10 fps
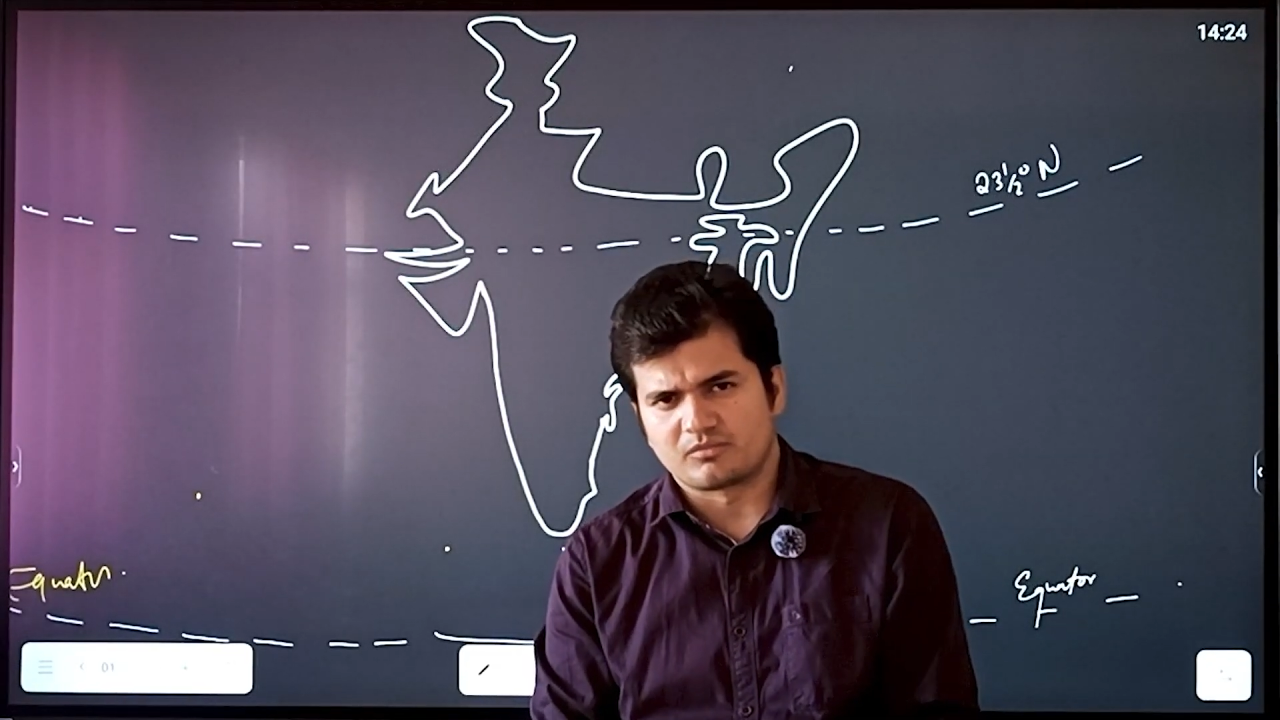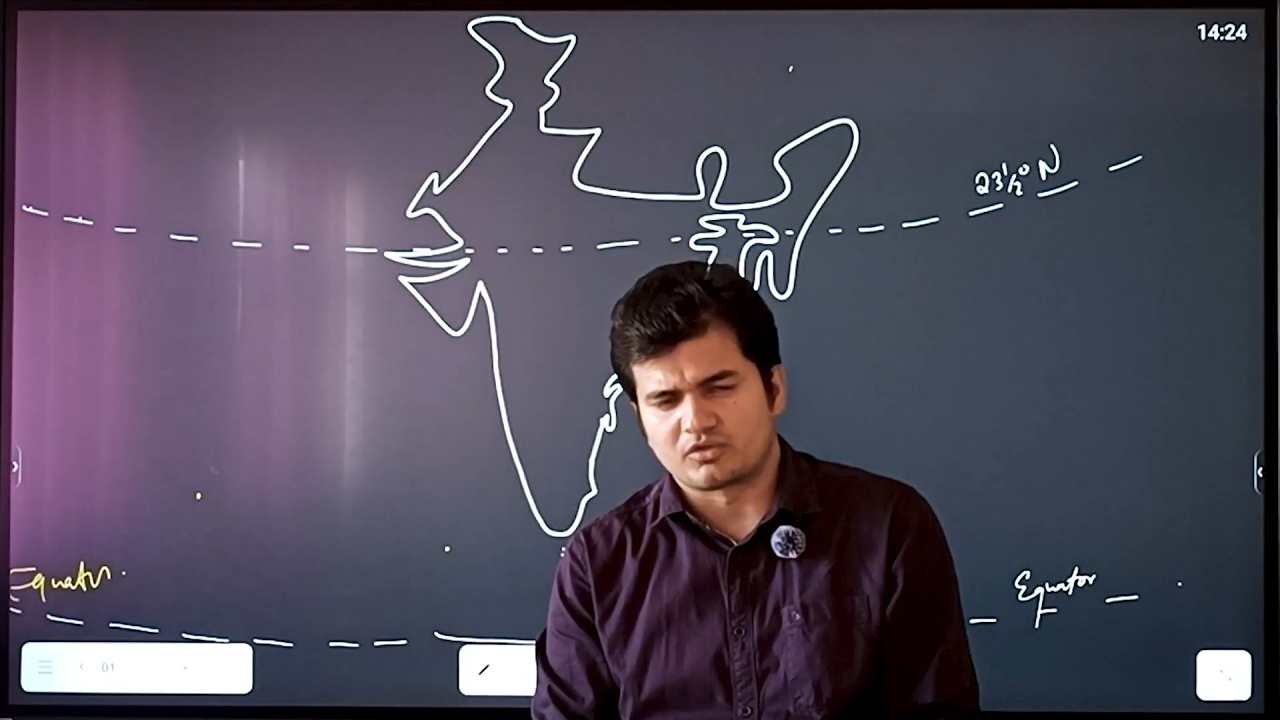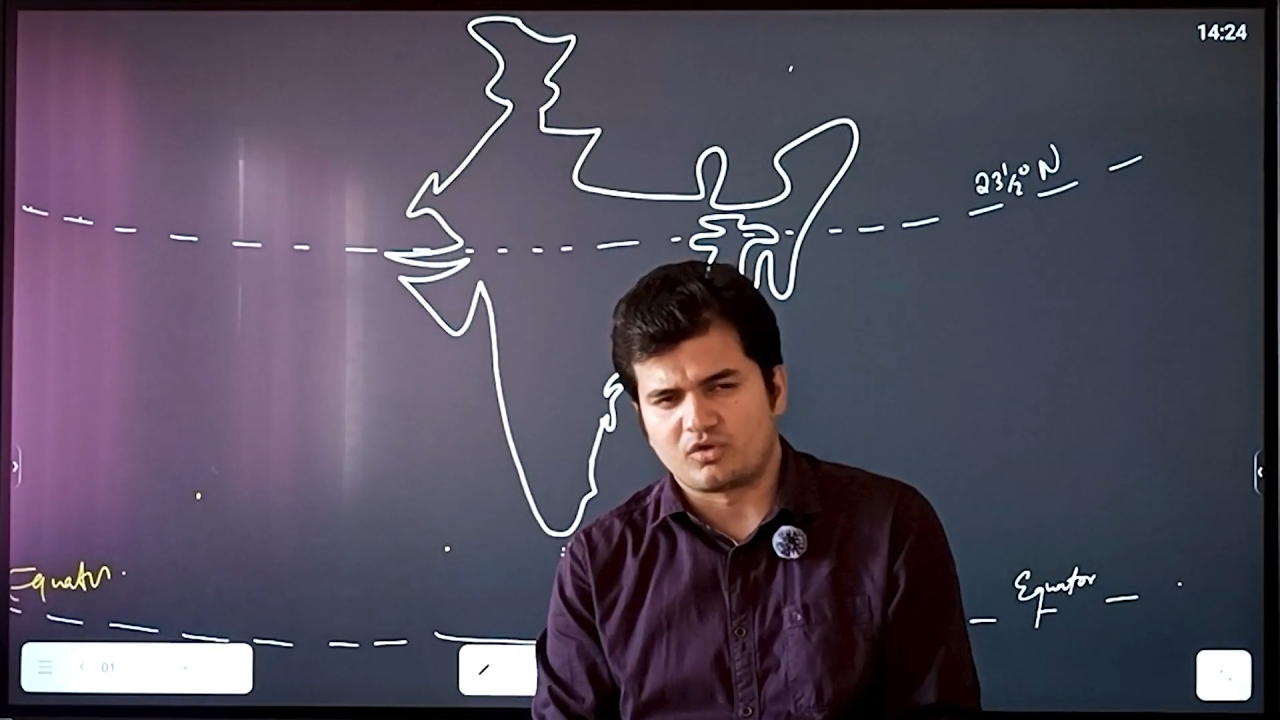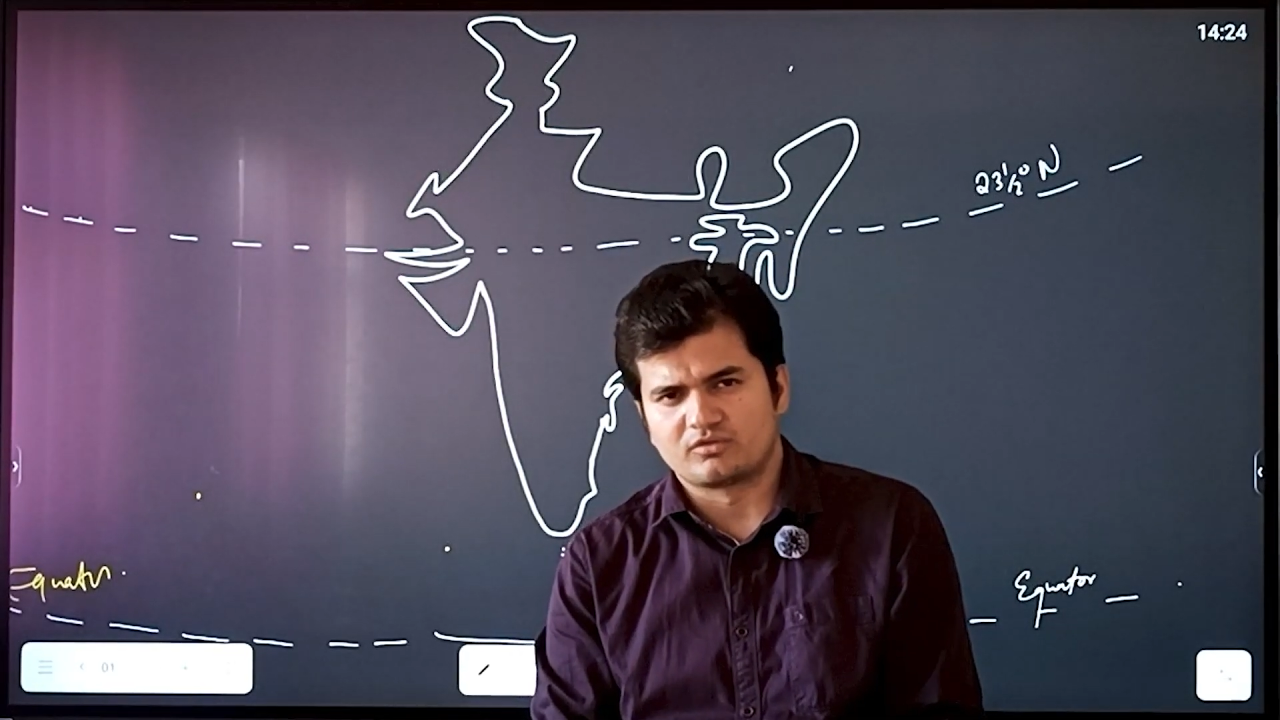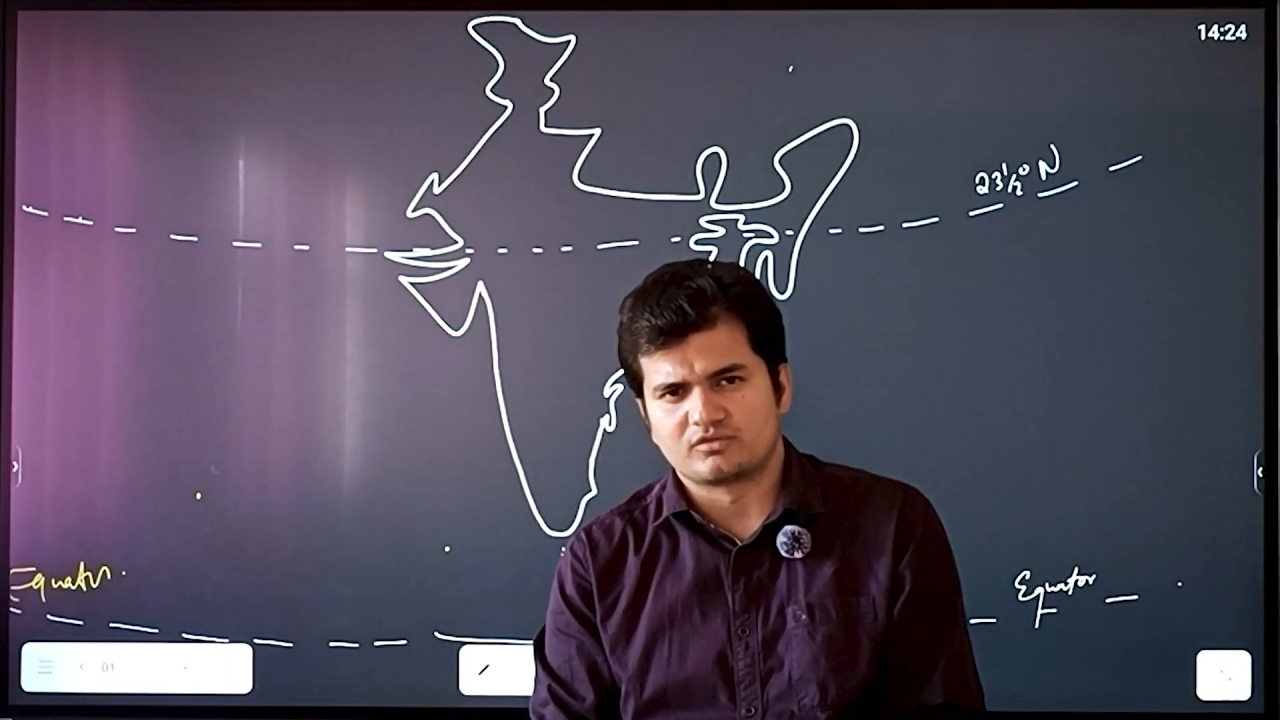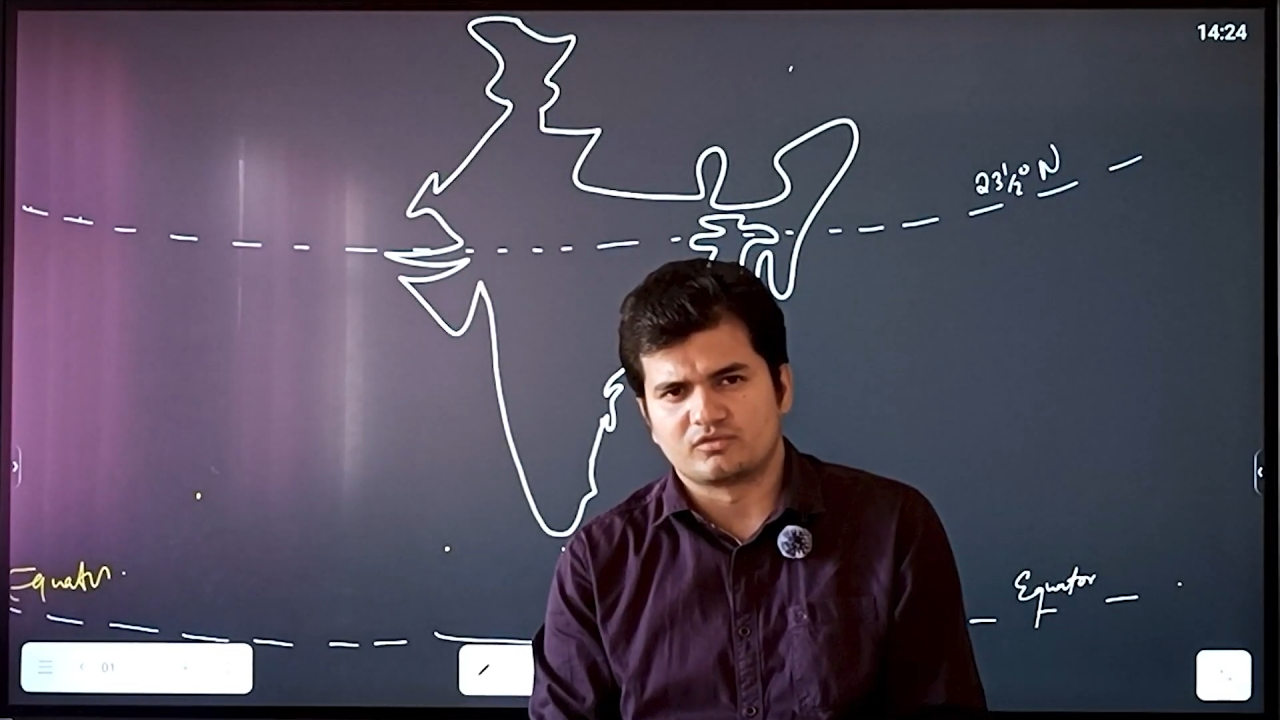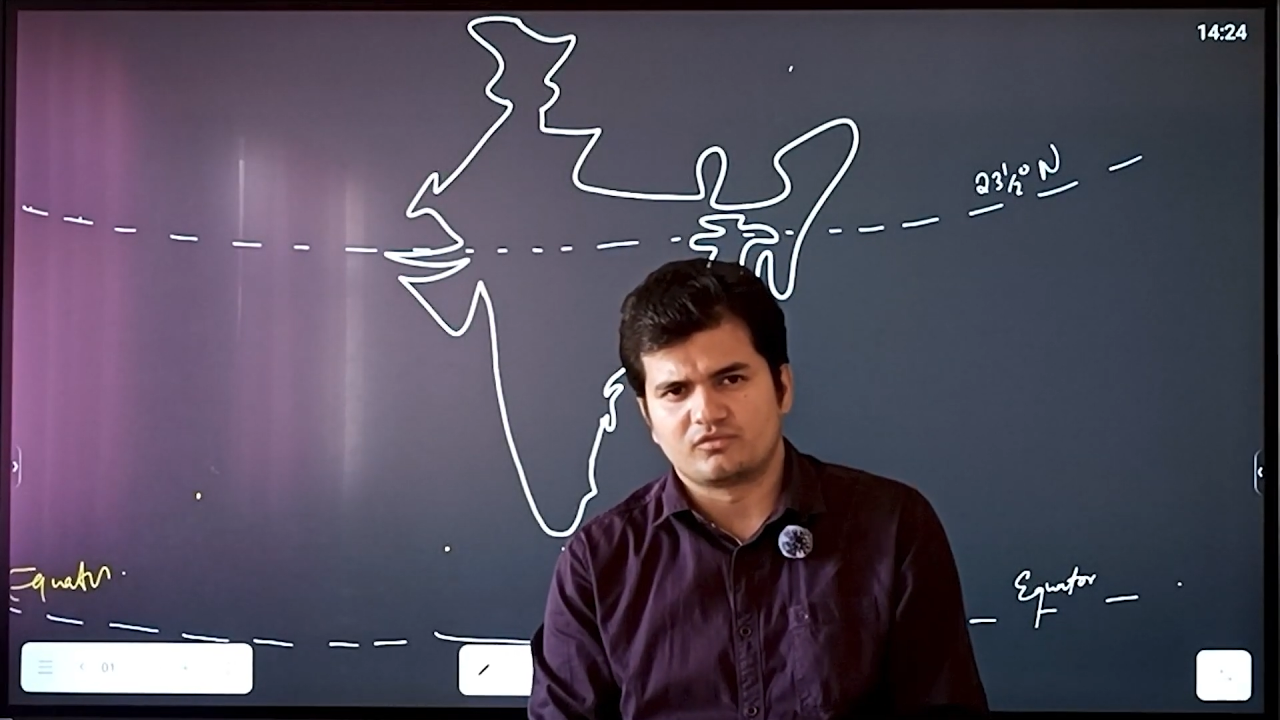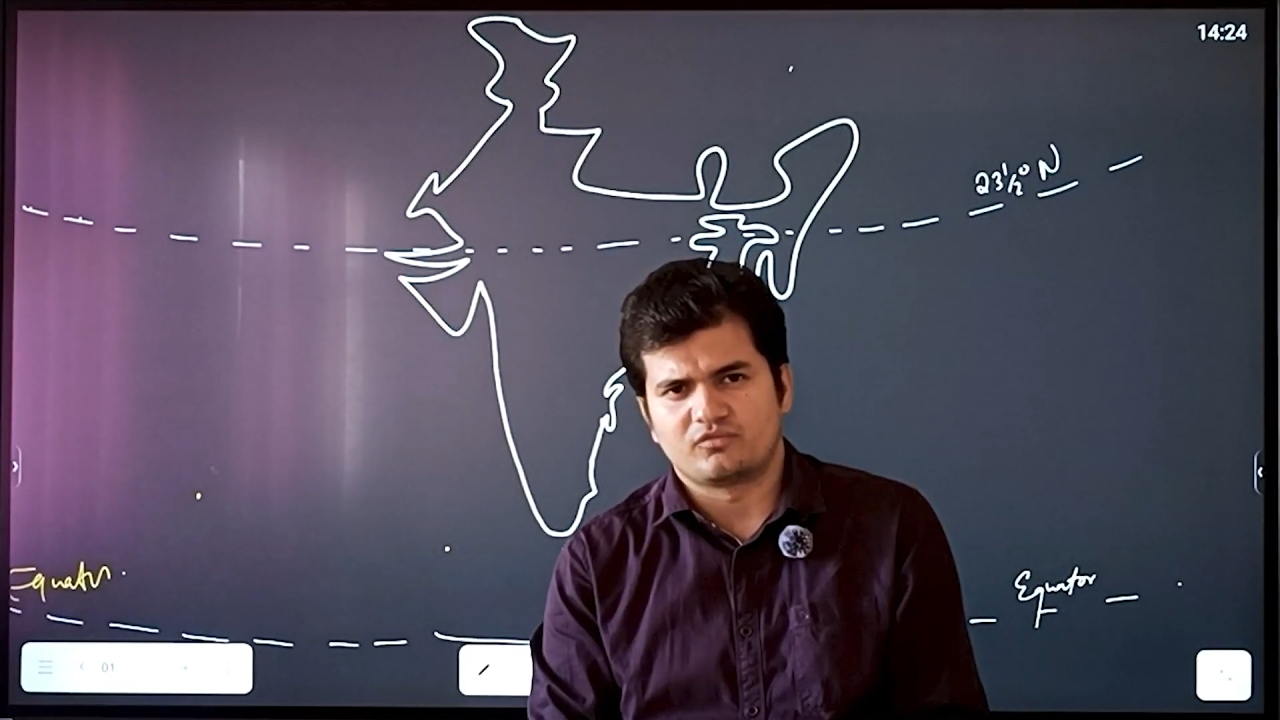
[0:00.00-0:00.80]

but also